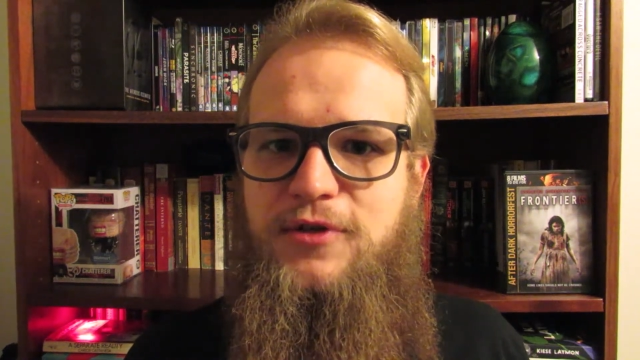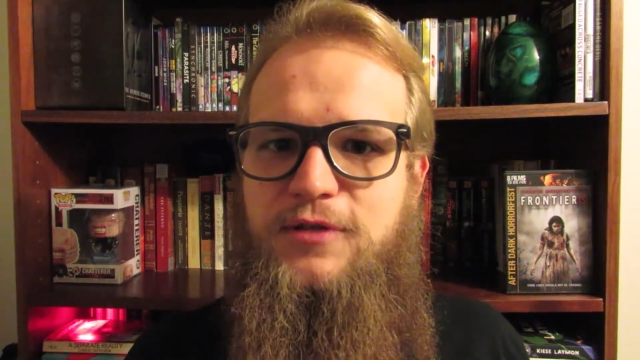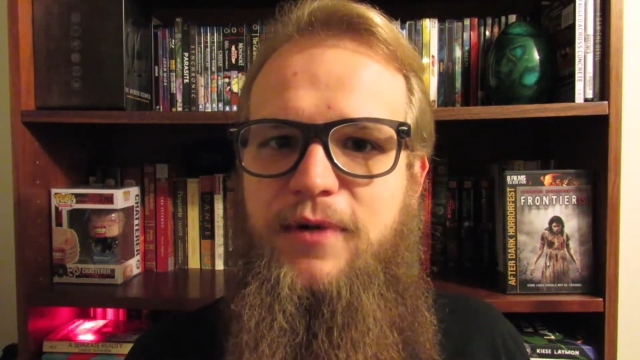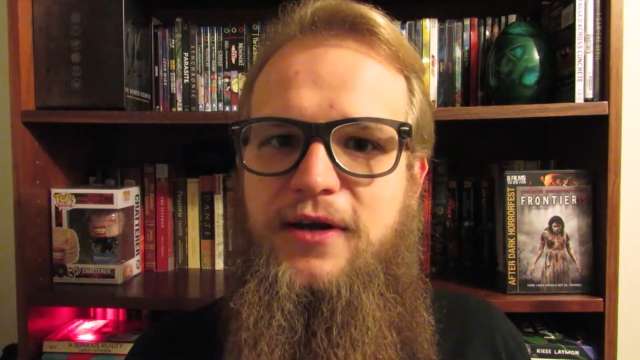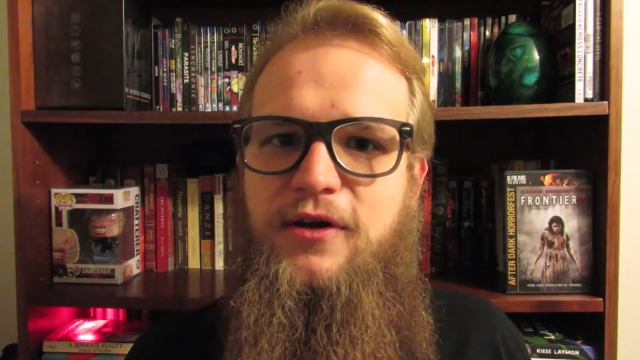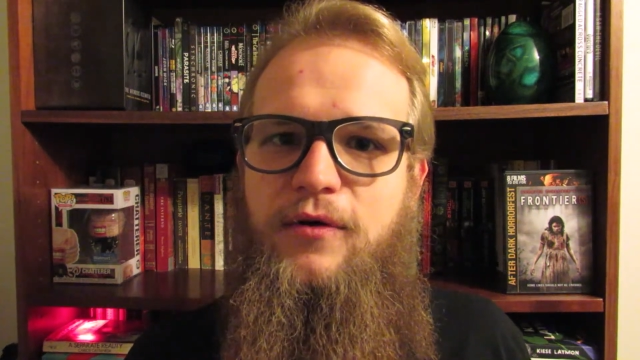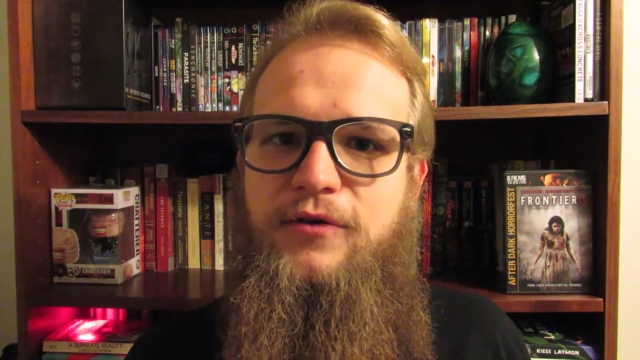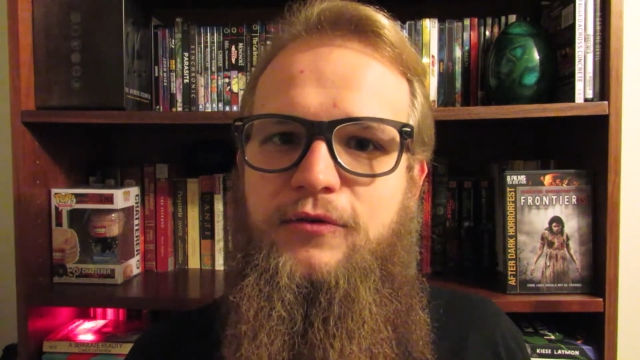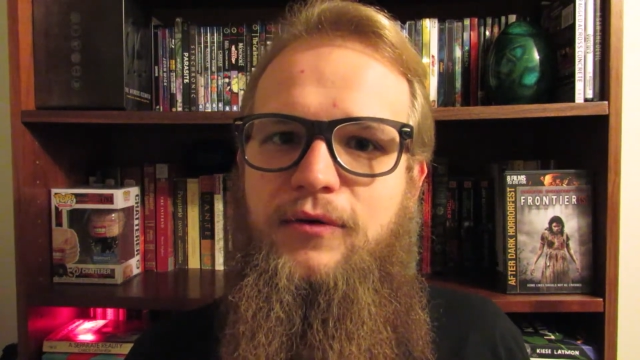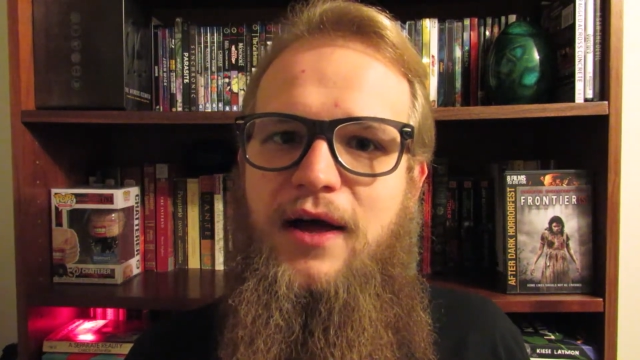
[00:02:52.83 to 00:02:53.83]
despite going
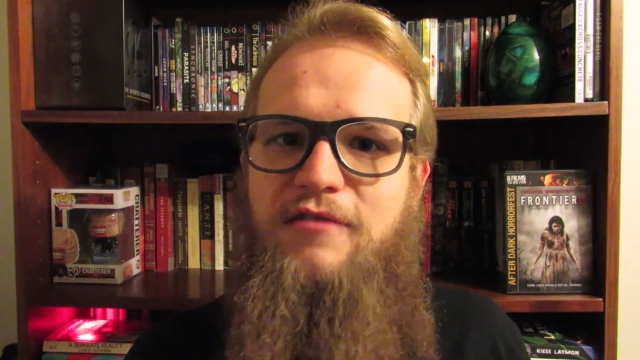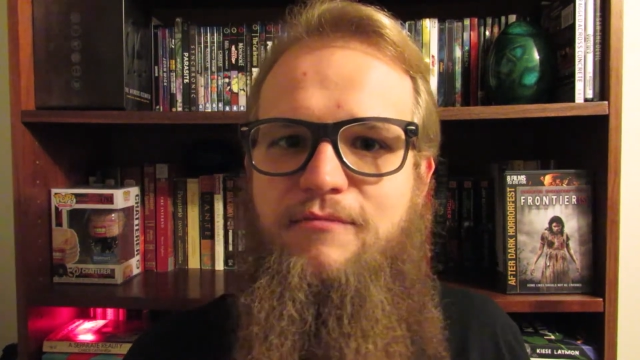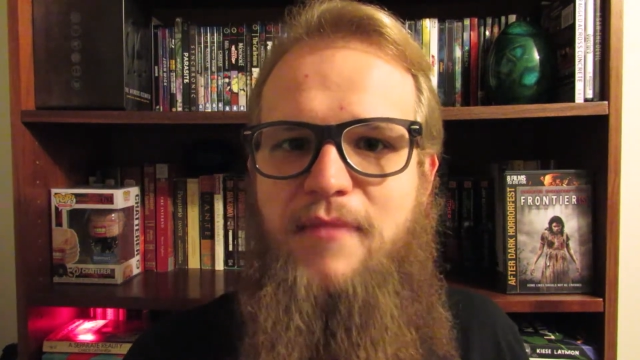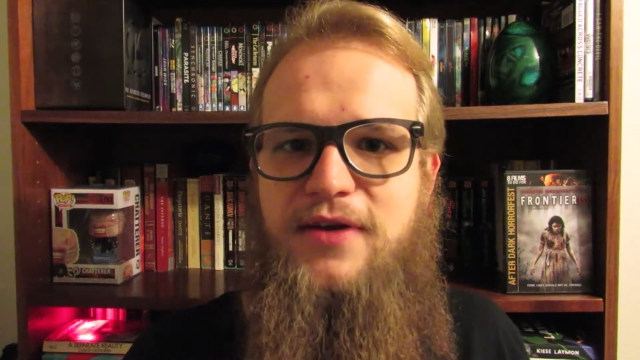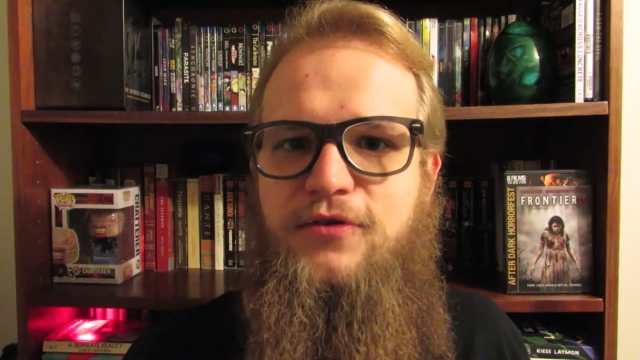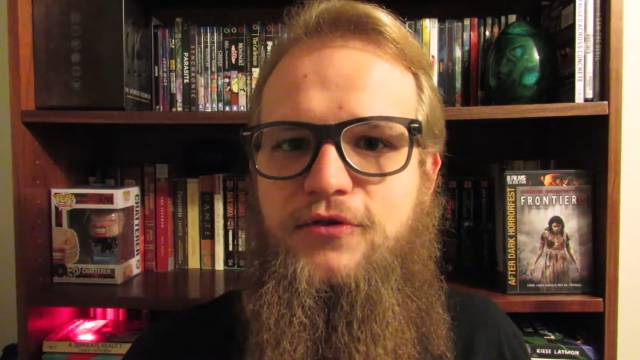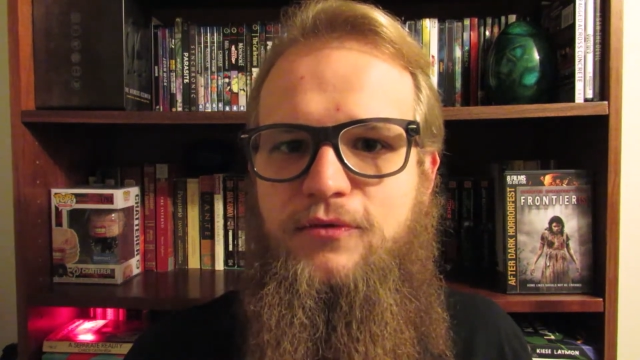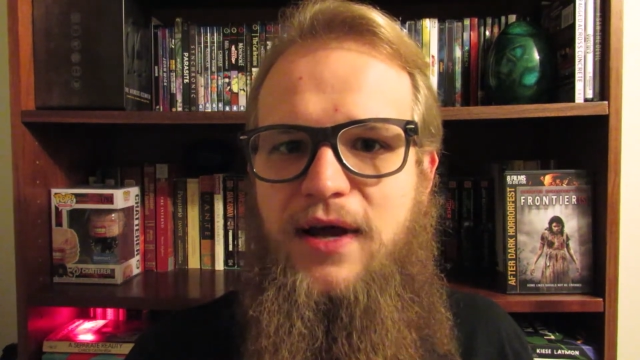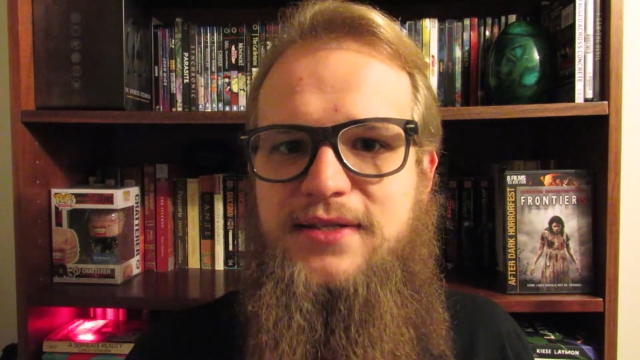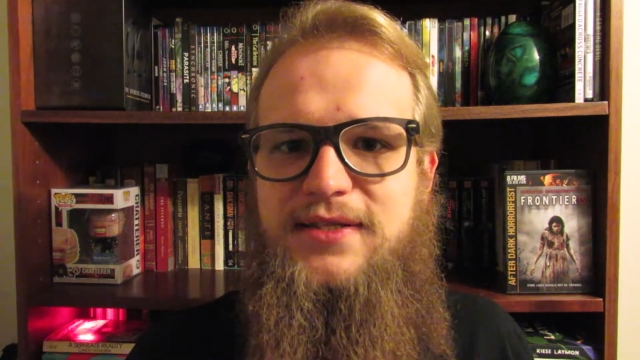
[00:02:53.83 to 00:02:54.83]
through a lot of mental
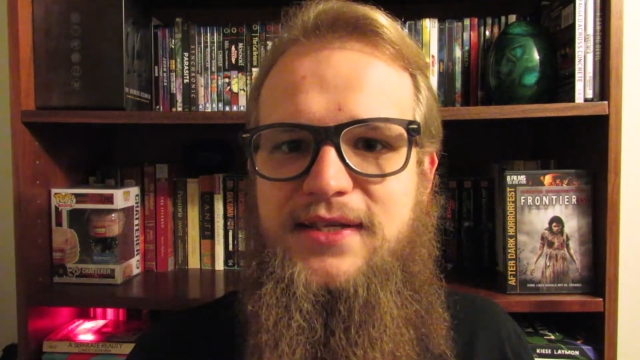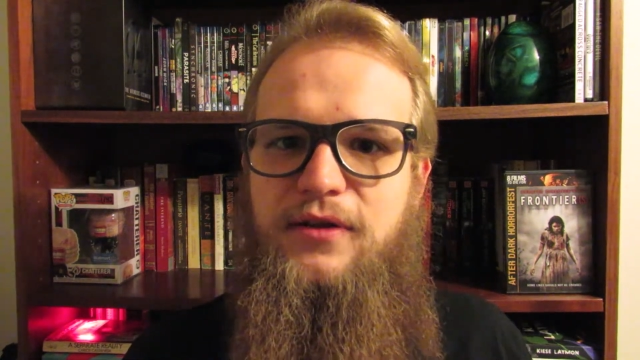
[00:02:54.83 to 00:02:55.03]
duress as